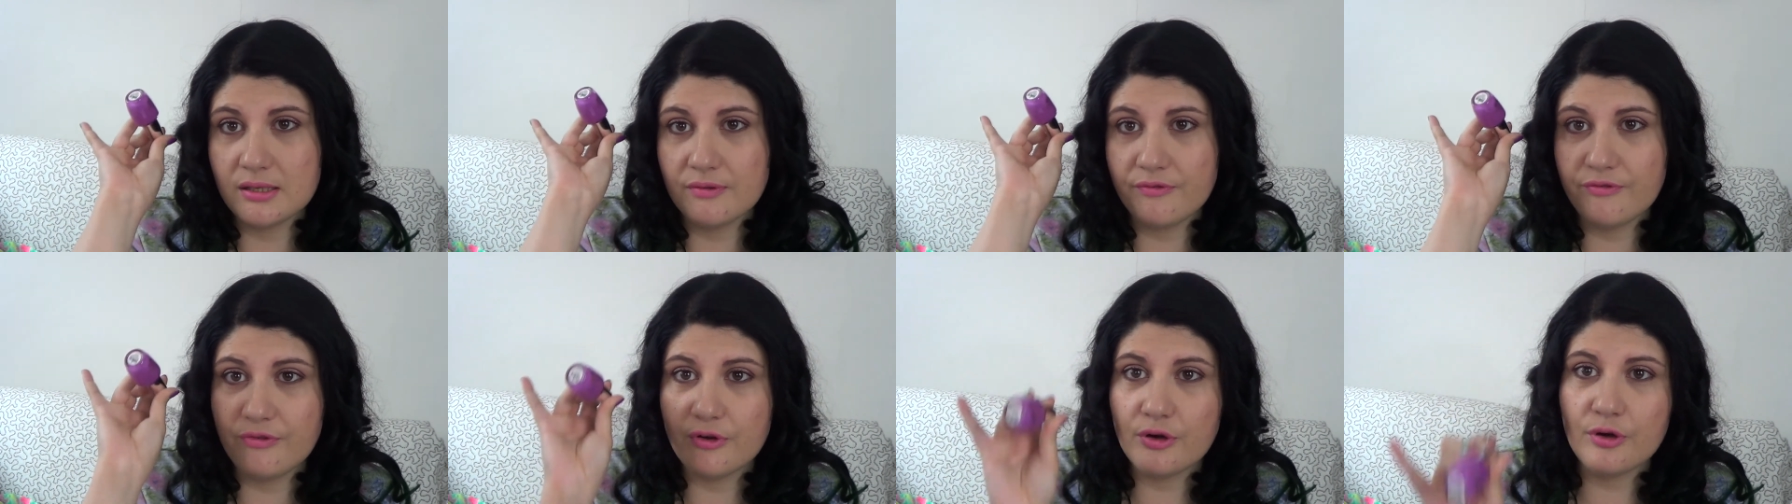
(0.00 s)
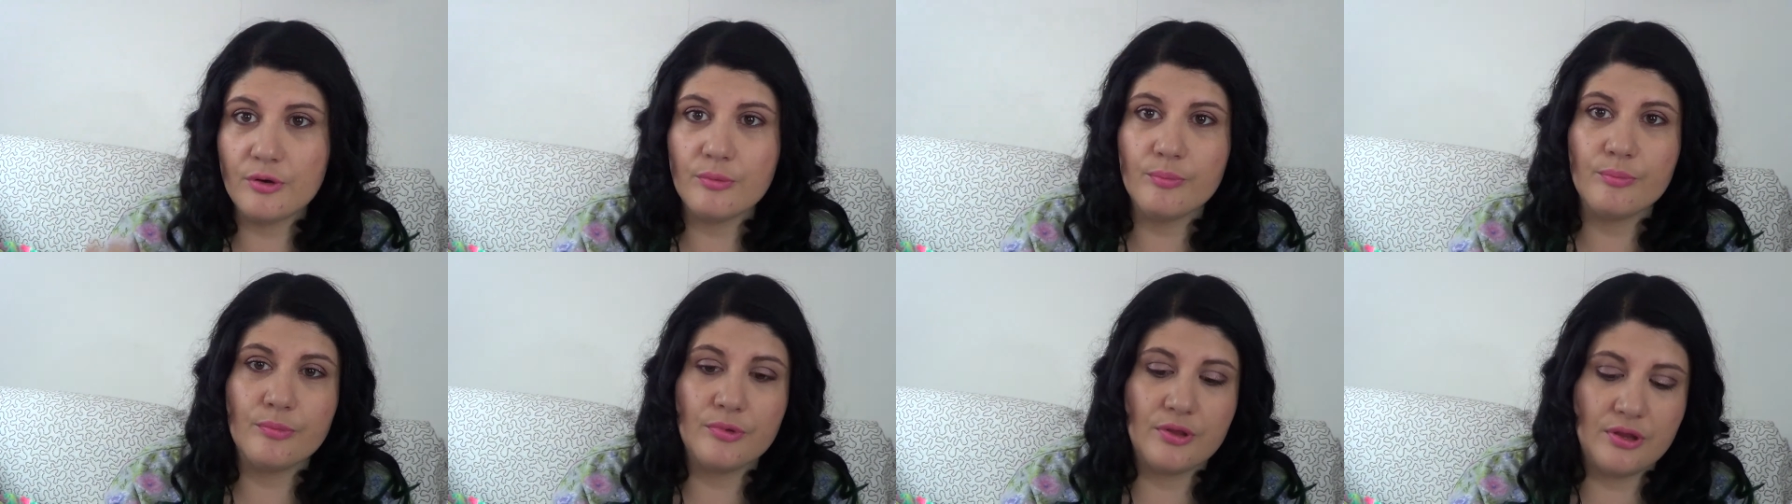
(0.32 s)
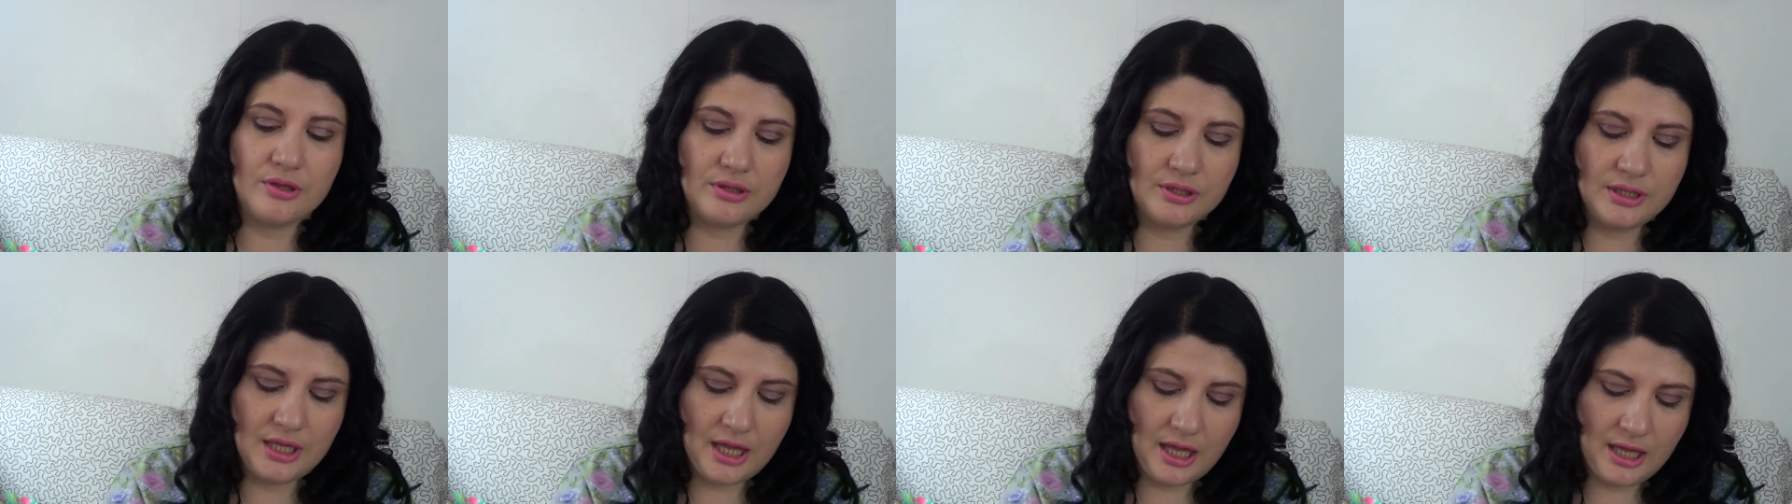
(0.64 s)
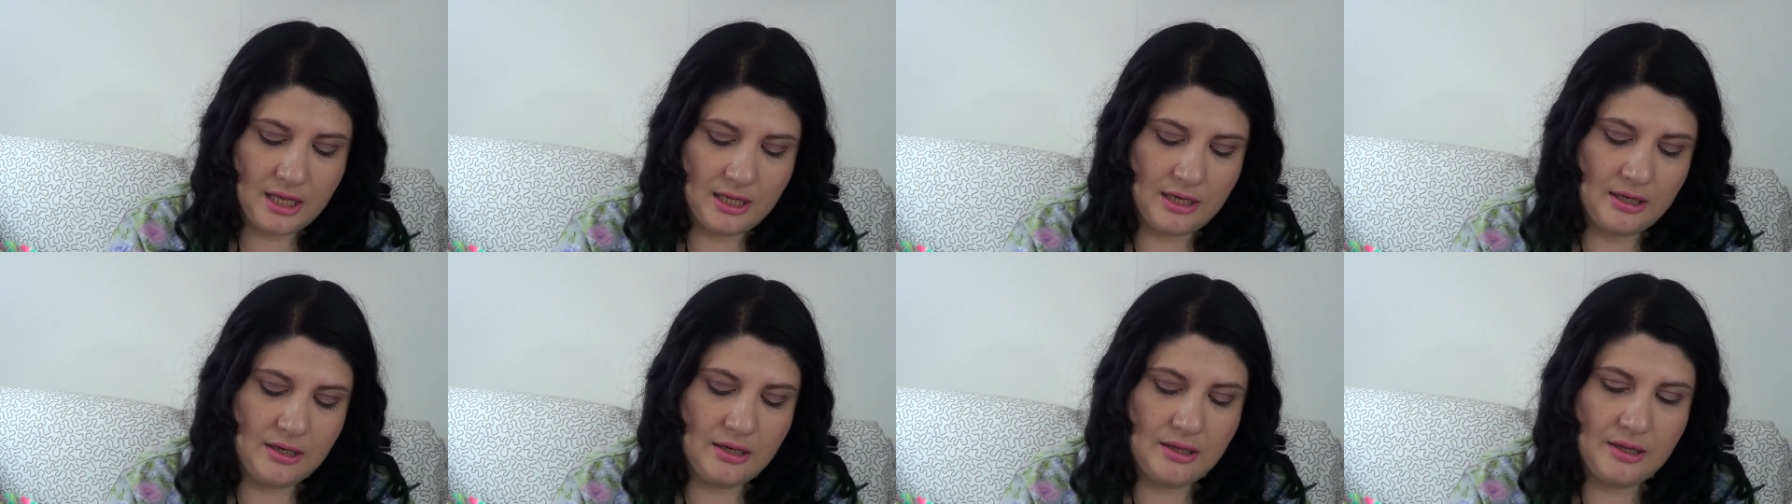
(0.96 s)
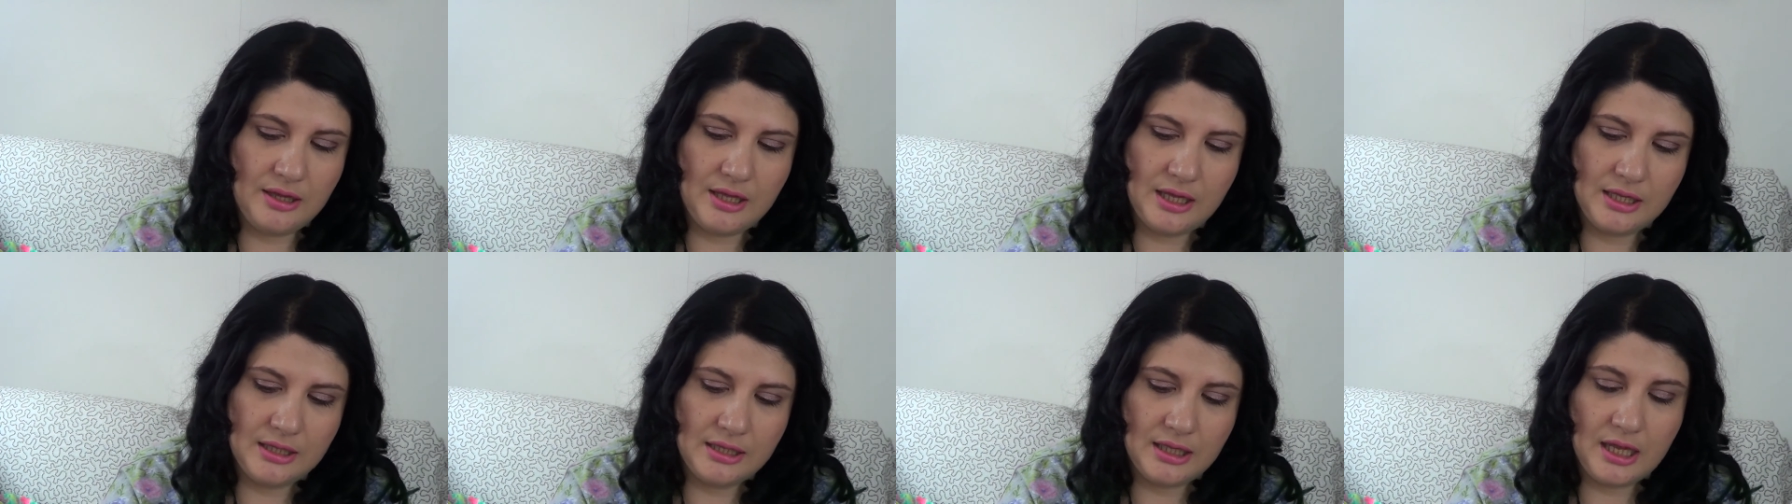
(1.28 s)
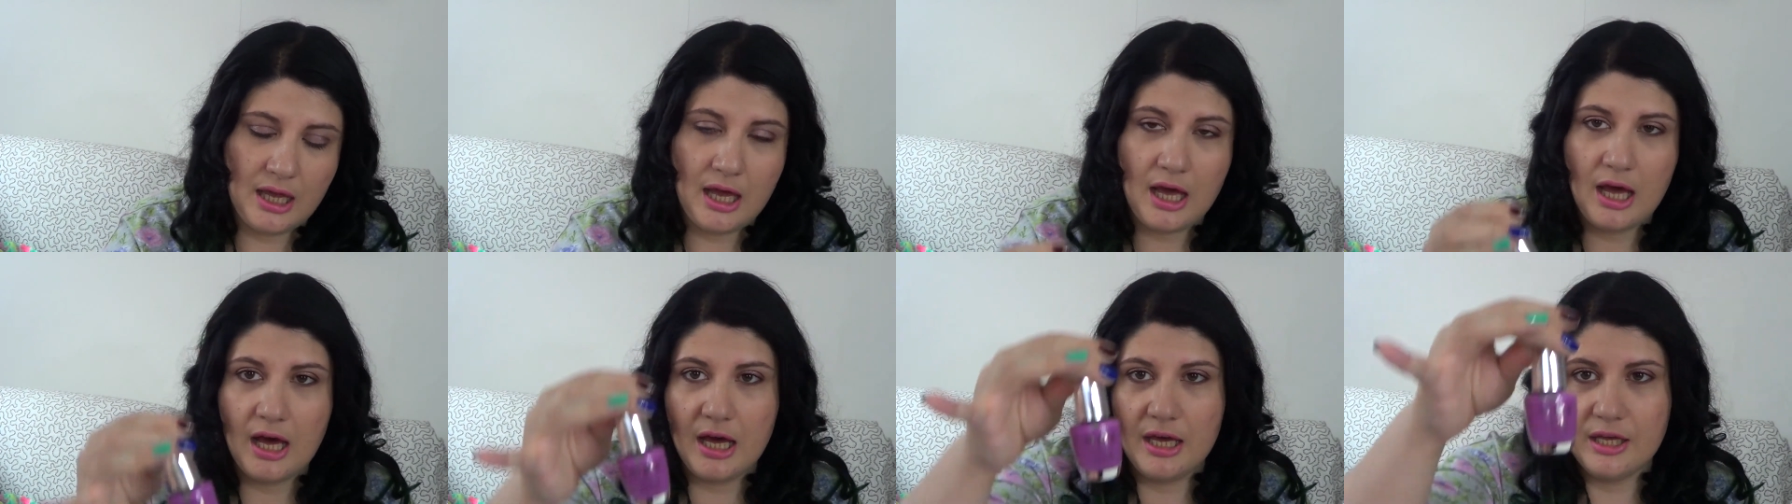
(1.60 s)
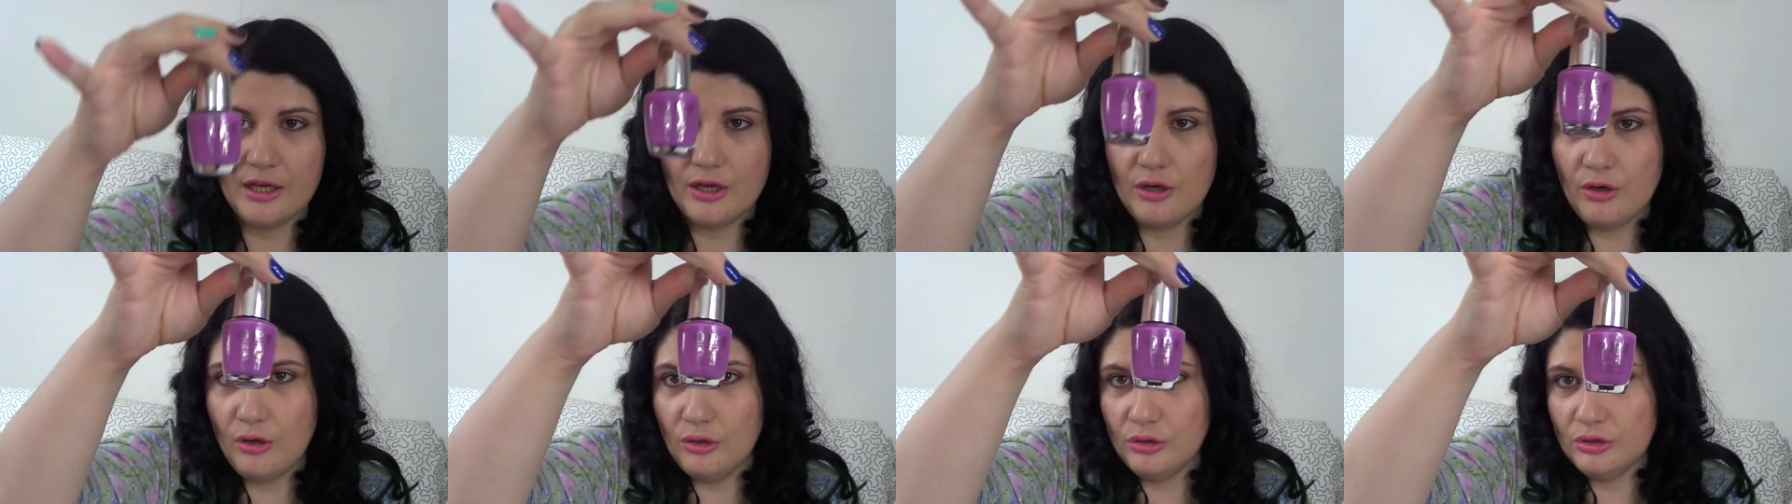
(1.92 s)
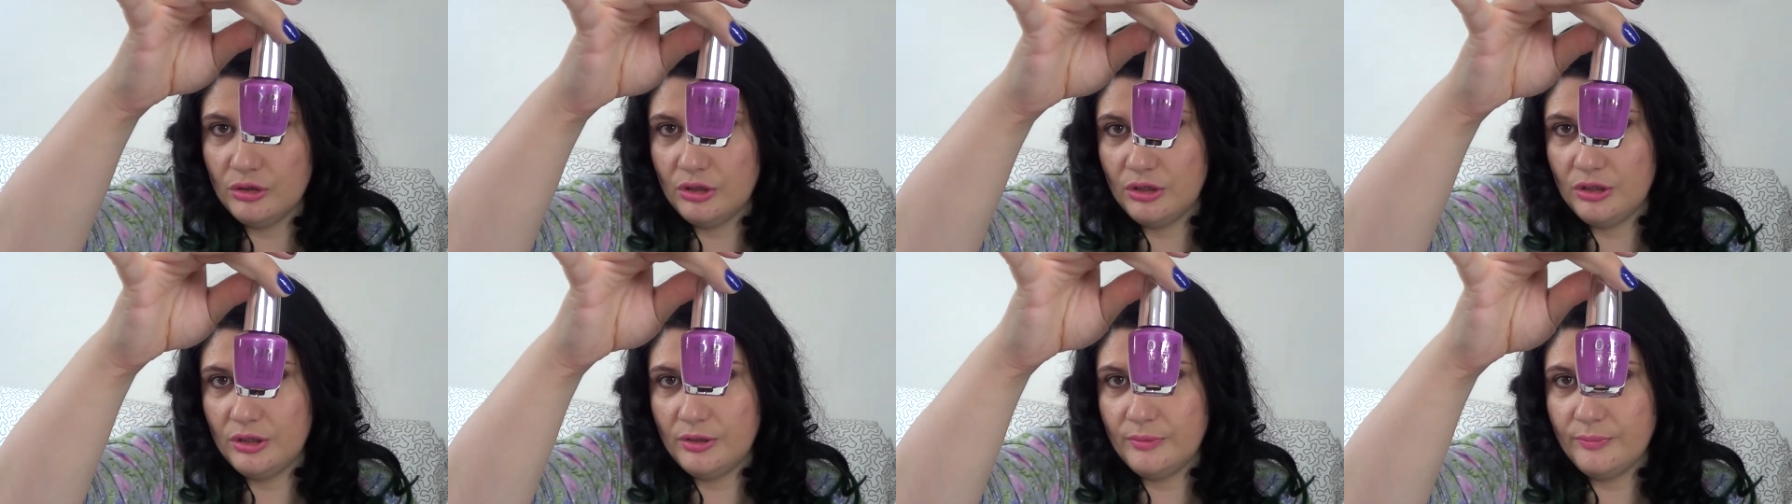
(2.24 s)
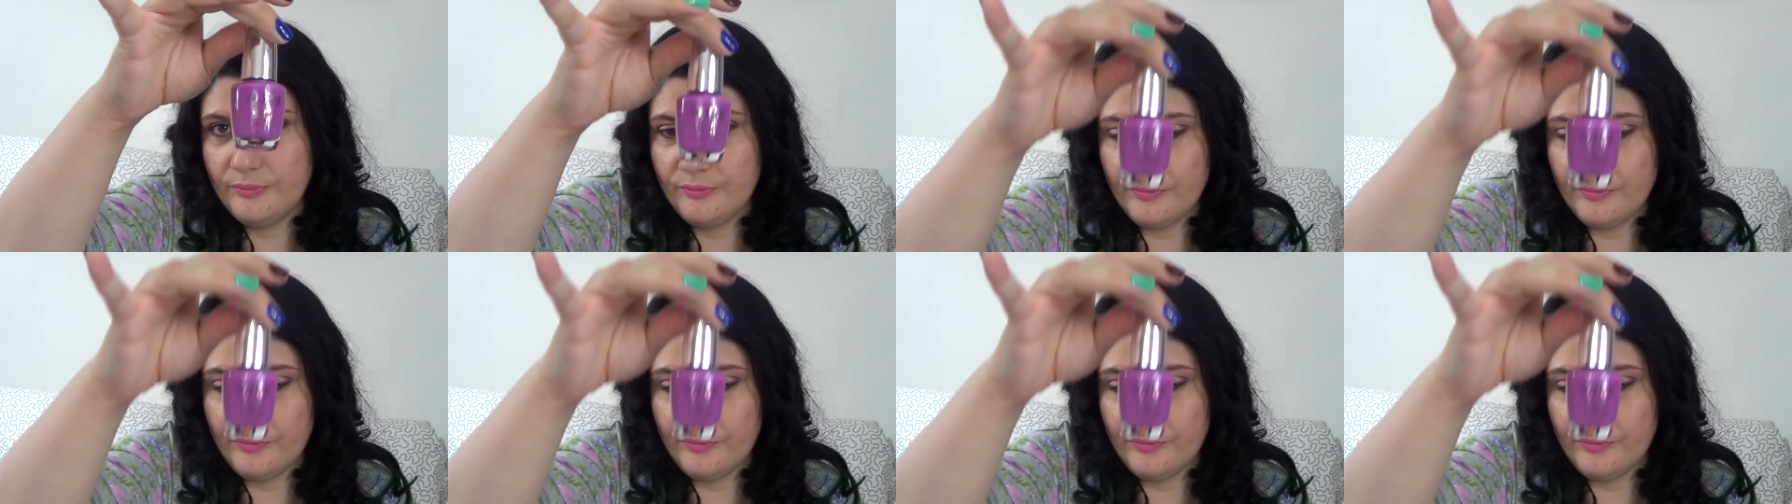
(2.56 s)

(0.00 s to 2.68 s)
from the 10 that I got.